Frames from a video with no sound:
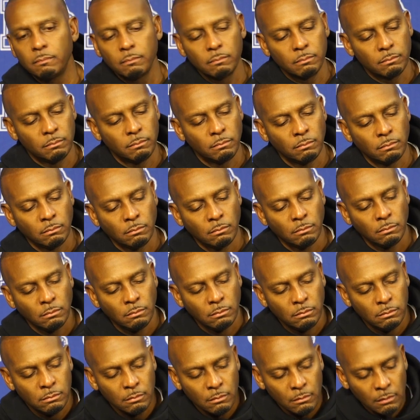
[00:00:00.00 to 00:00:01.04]
What, what's going on with that?
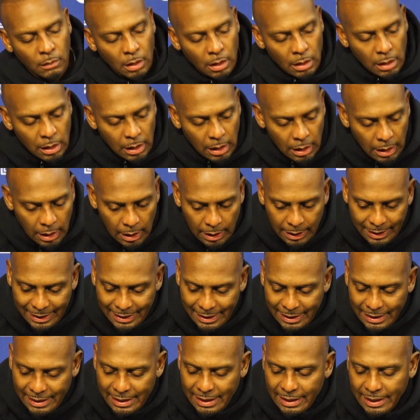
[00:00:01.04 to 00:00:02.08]

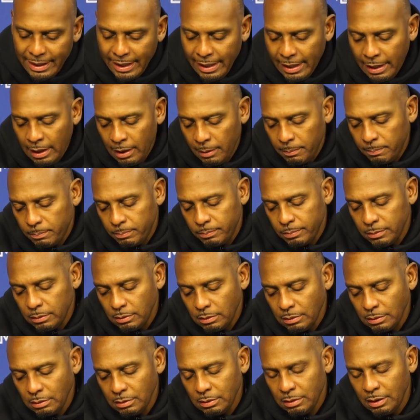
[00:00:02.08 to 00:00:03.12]
Kneecap.
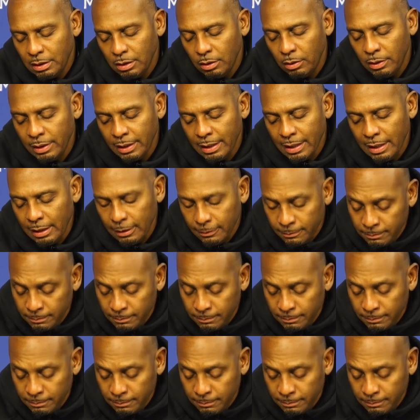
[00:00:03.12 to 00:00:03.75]
You know, he got,